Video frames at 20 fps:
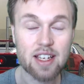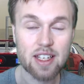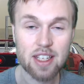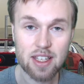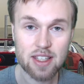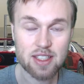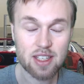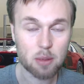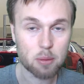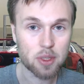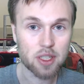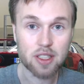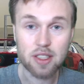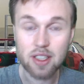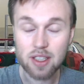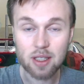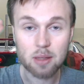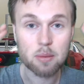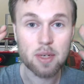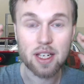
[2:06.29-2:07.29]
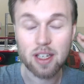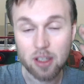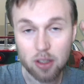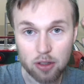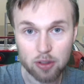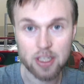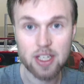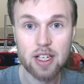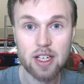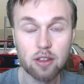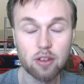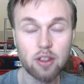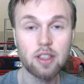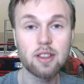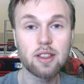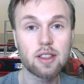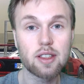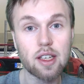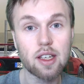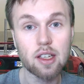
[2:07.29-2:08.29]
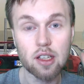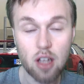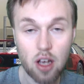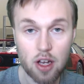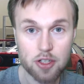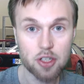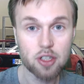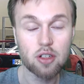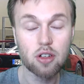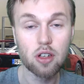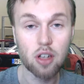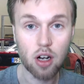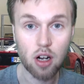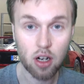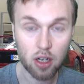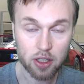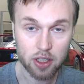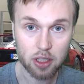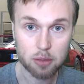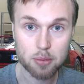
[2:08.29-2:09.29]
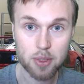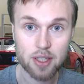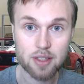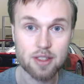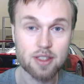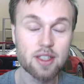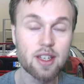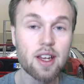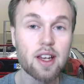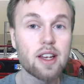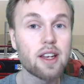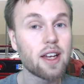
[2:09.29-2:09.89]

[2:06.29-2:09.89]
I need somebody that can make a coherent and logical argument,